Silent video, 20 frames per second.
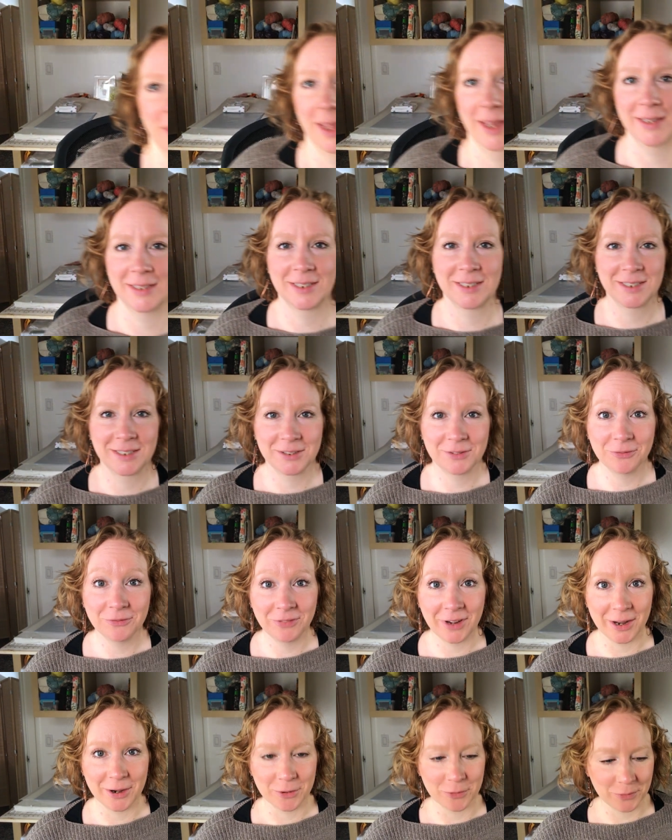That's
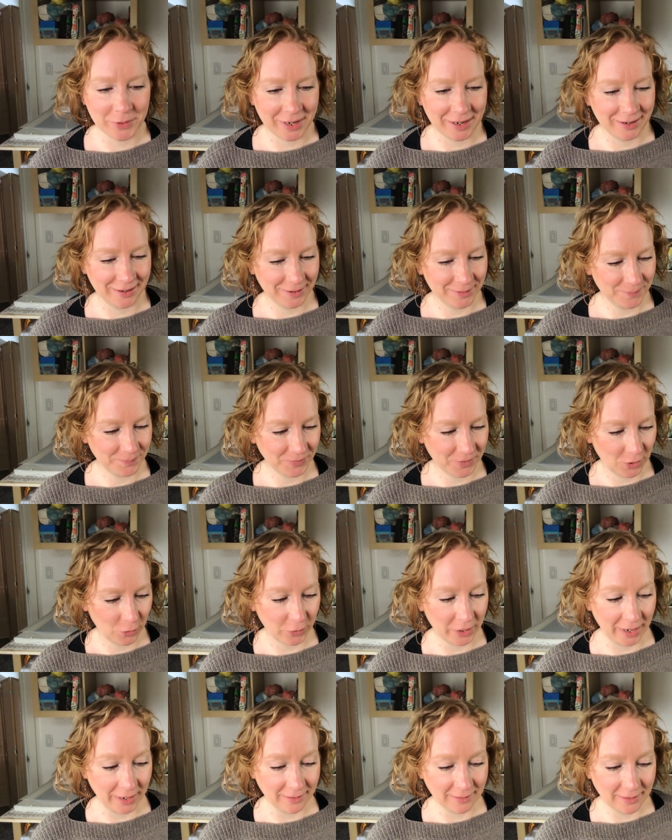fireweed.
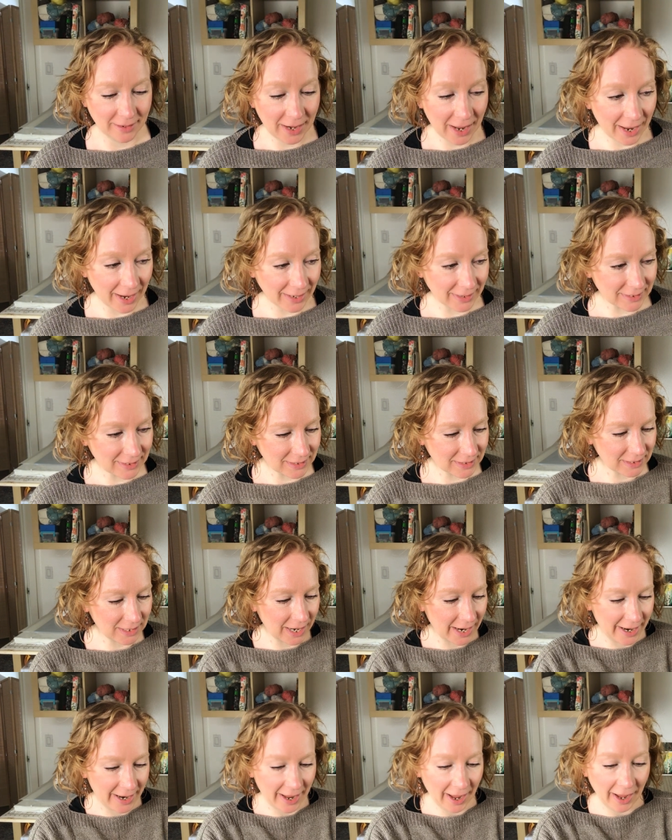Okay, next
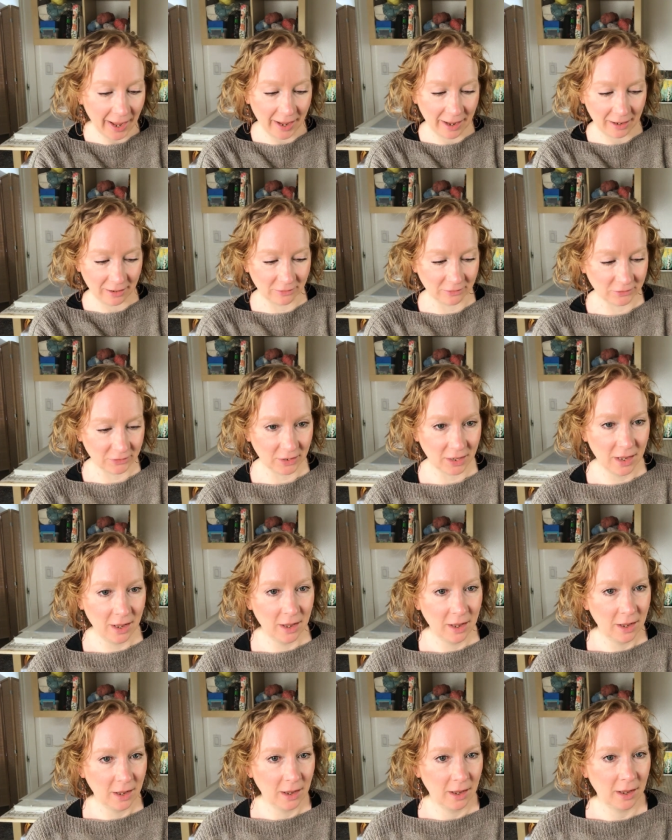I have
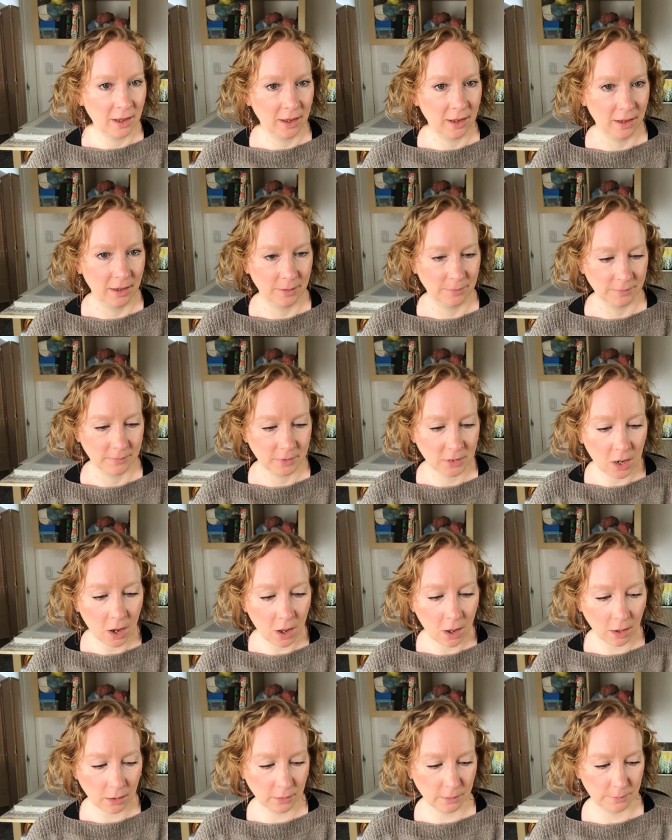um,
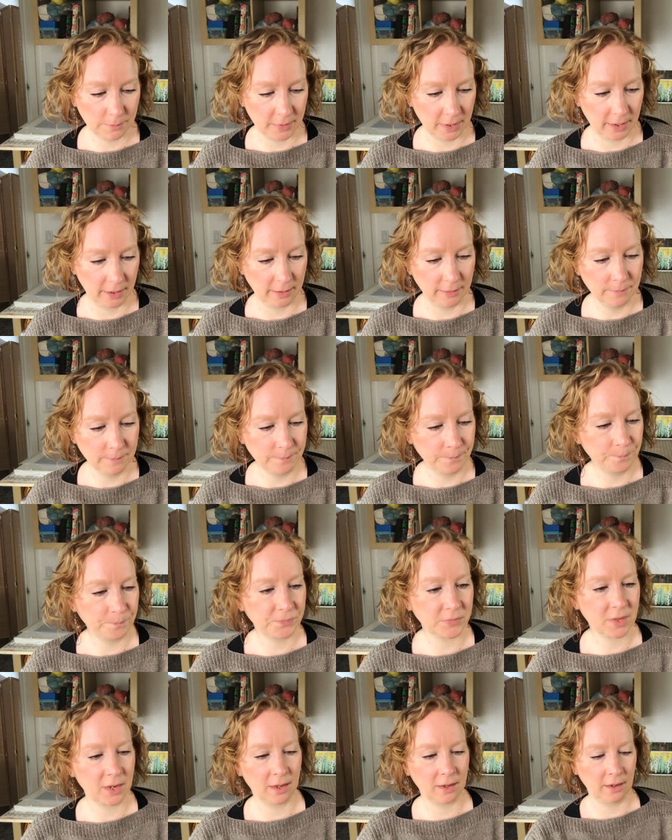columbine
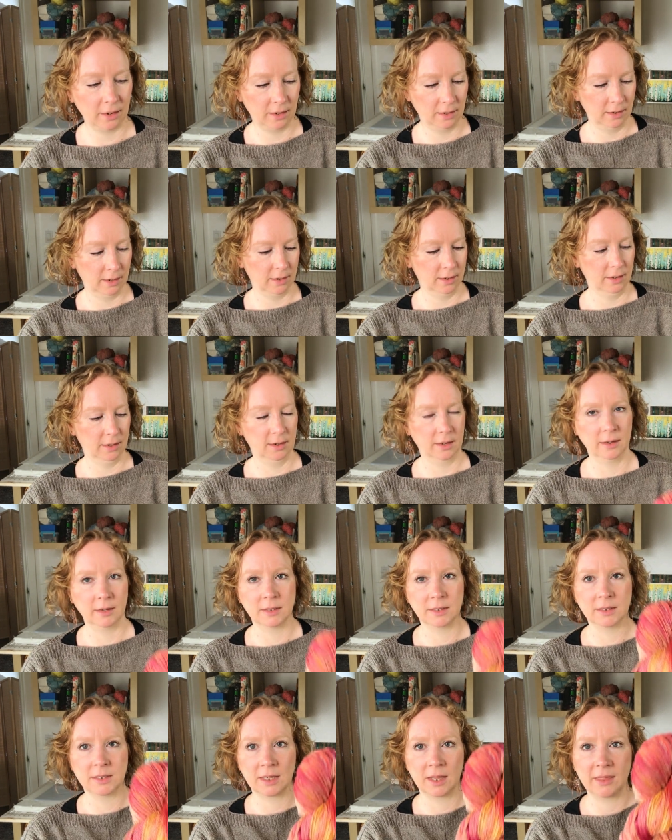
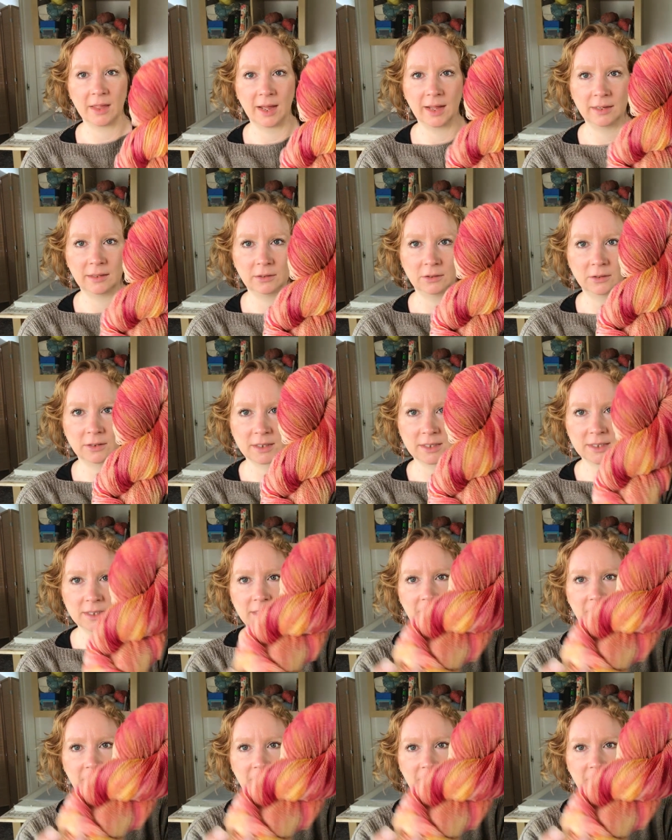and that looks